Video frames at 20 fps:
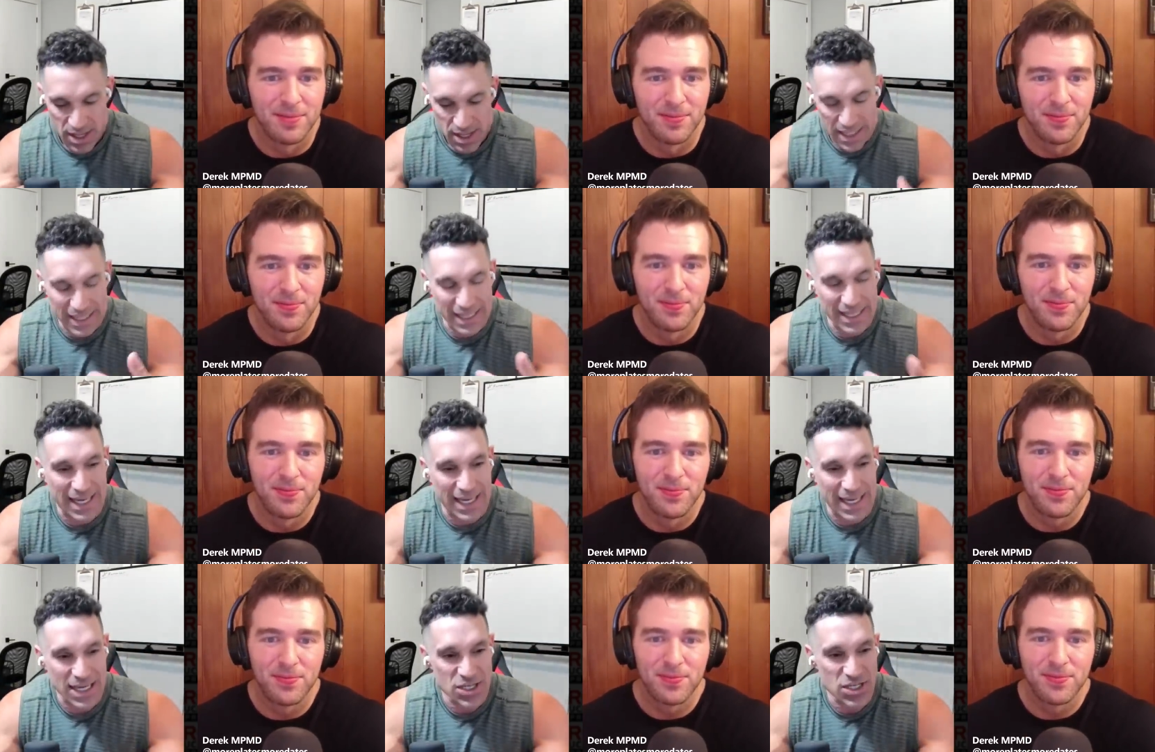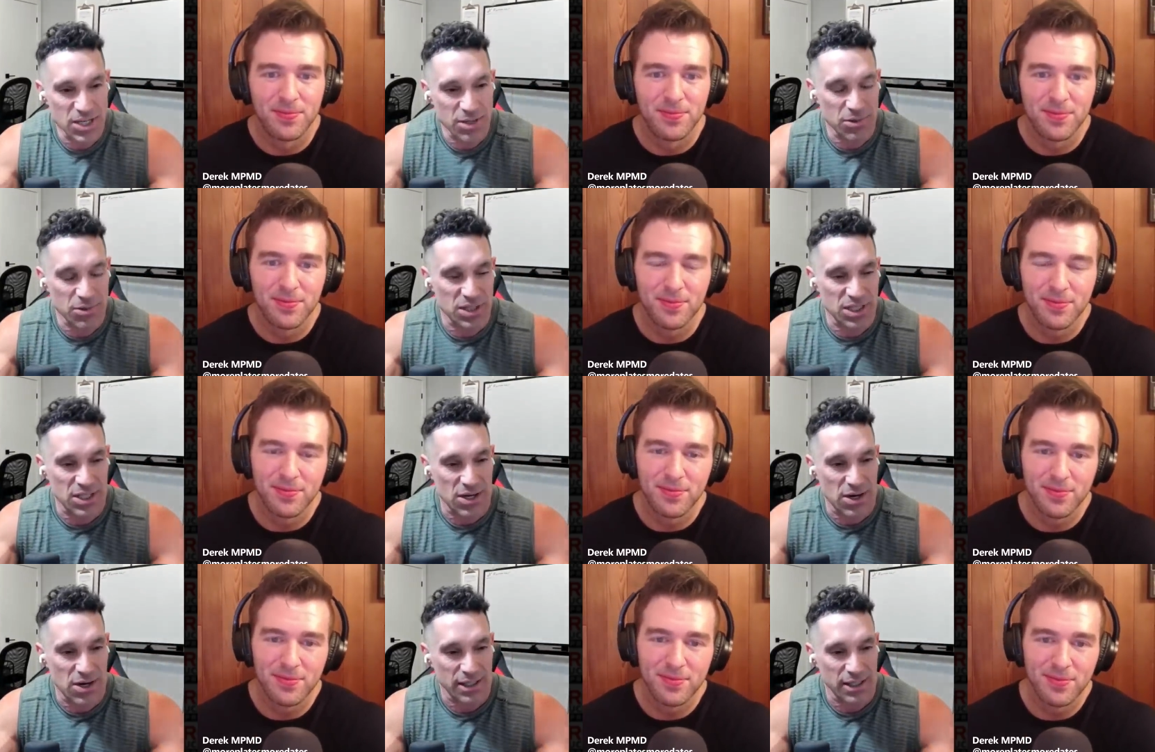Speaker 1: engaging with
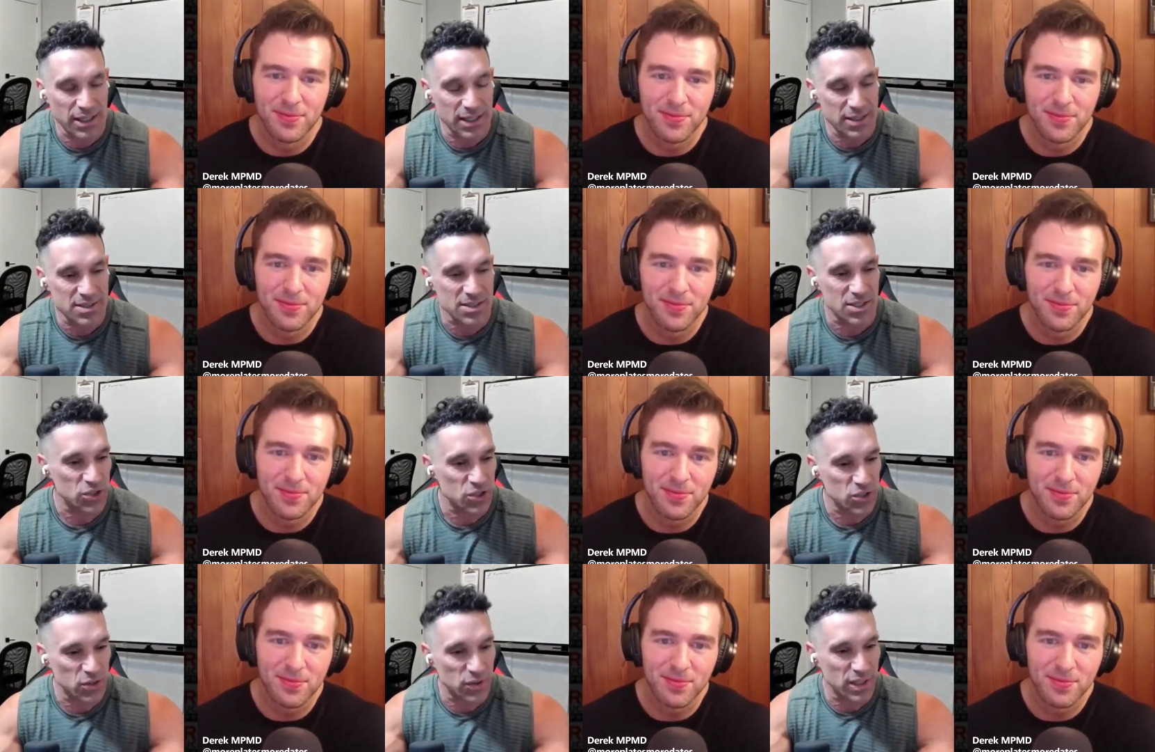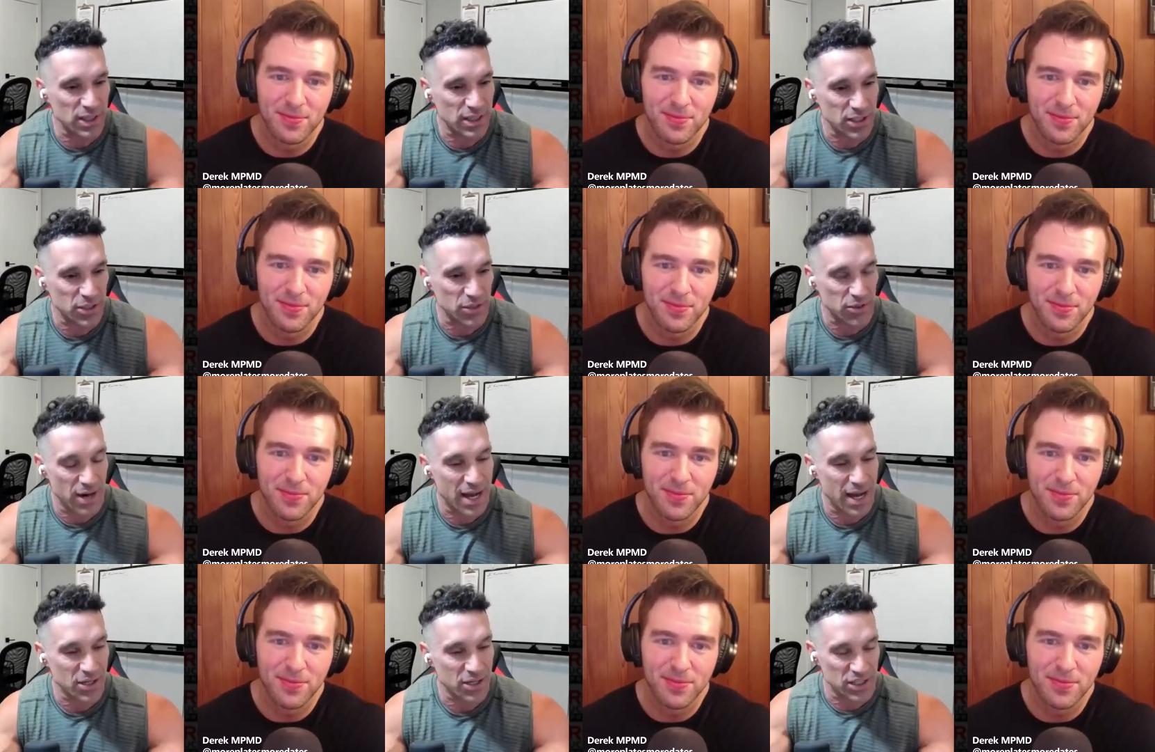the audience and showing that
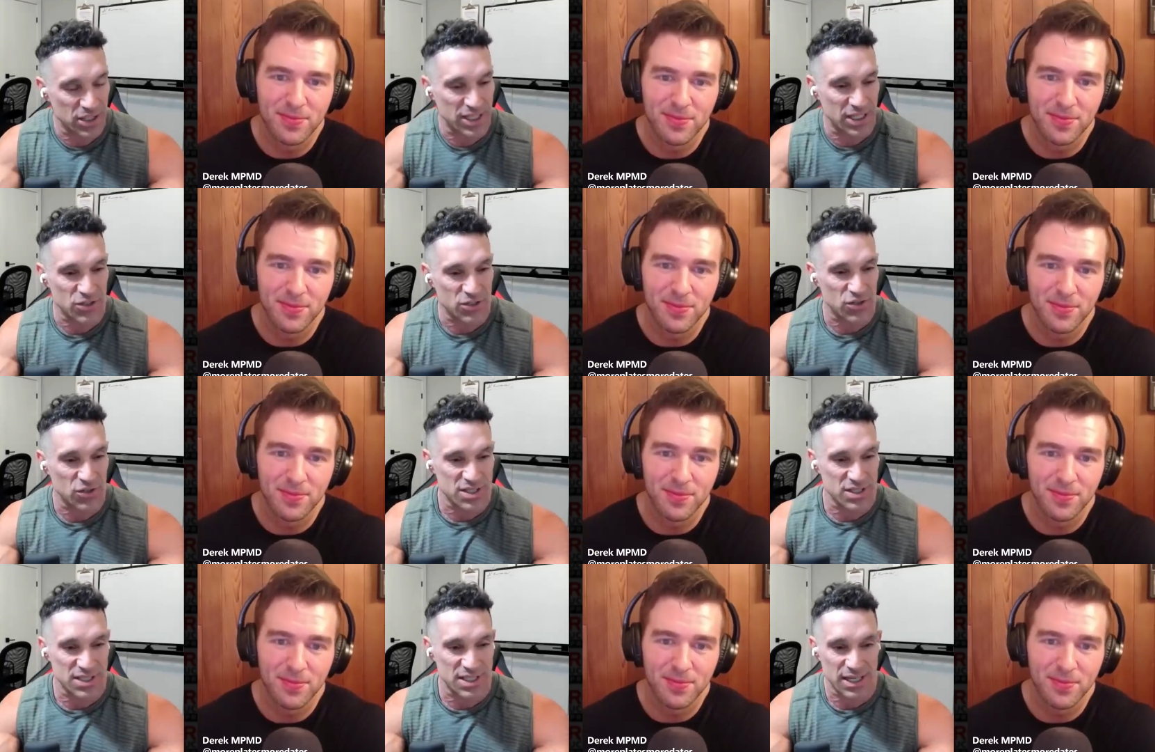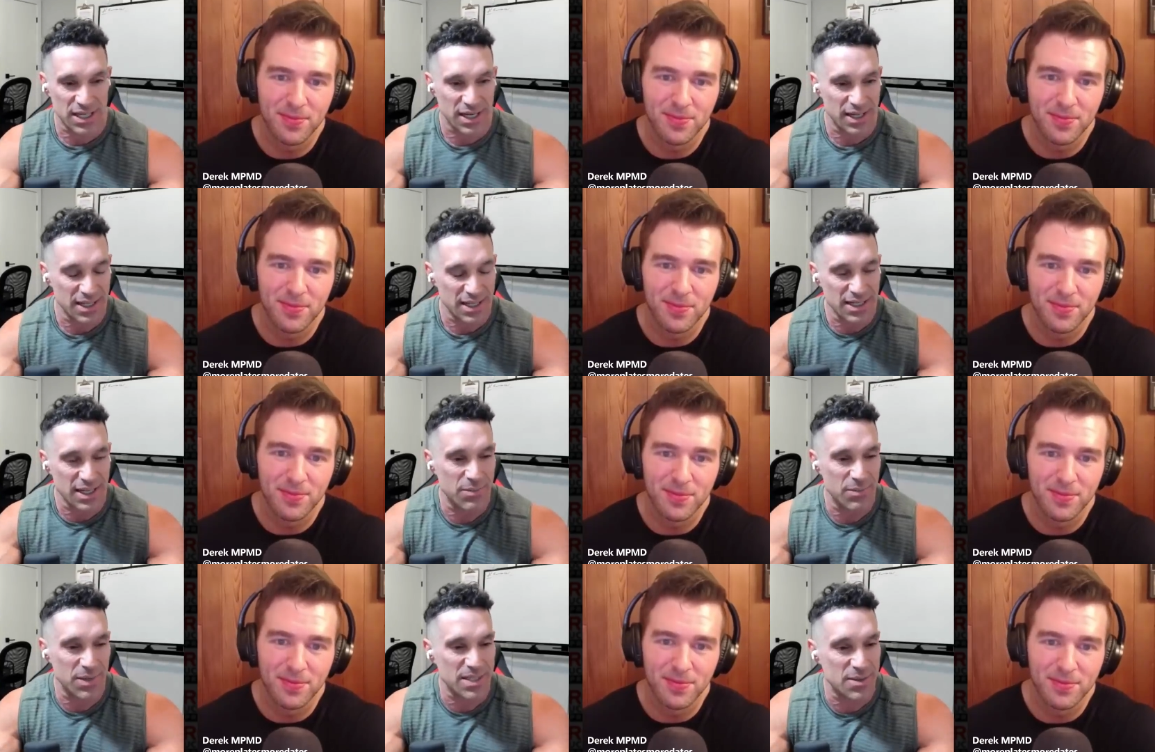you're actually interested i think
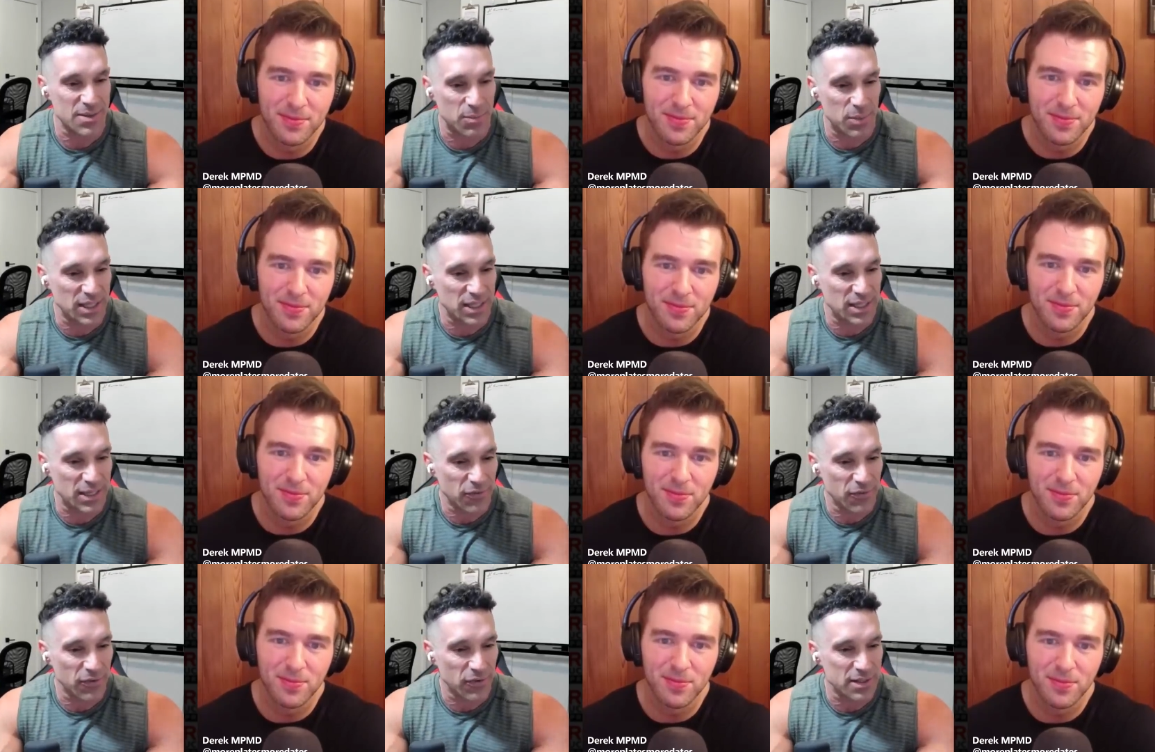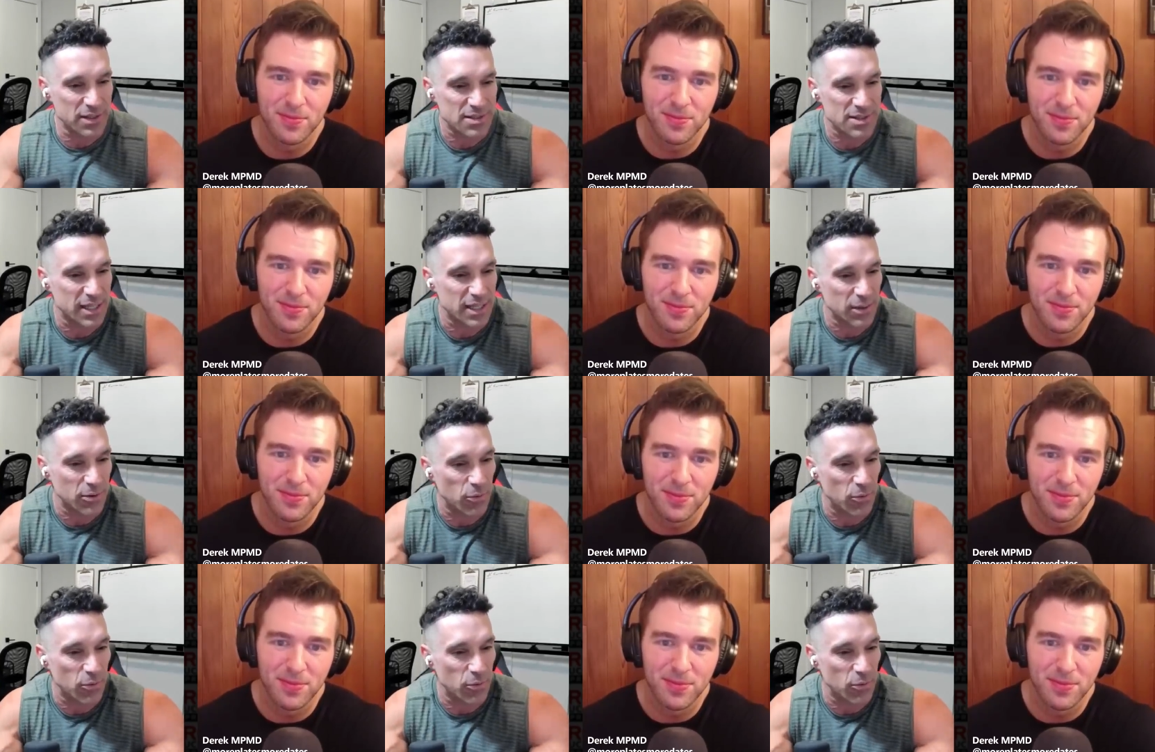that makes a big difference like